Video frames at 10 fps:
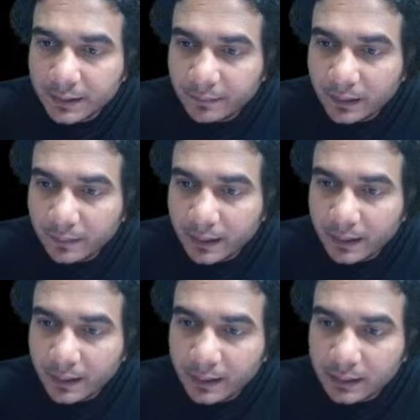by
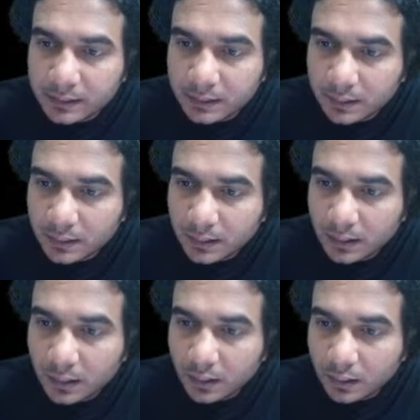dx
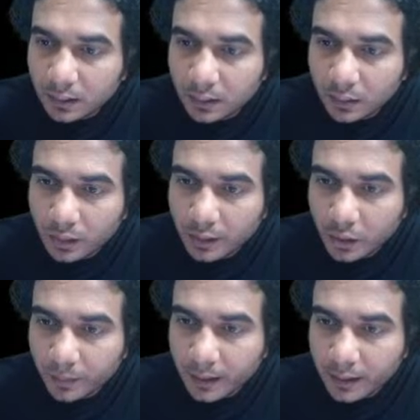whole
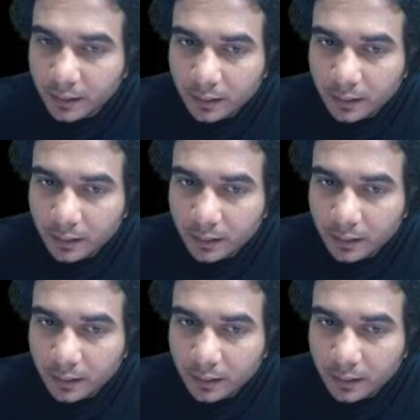cube, right?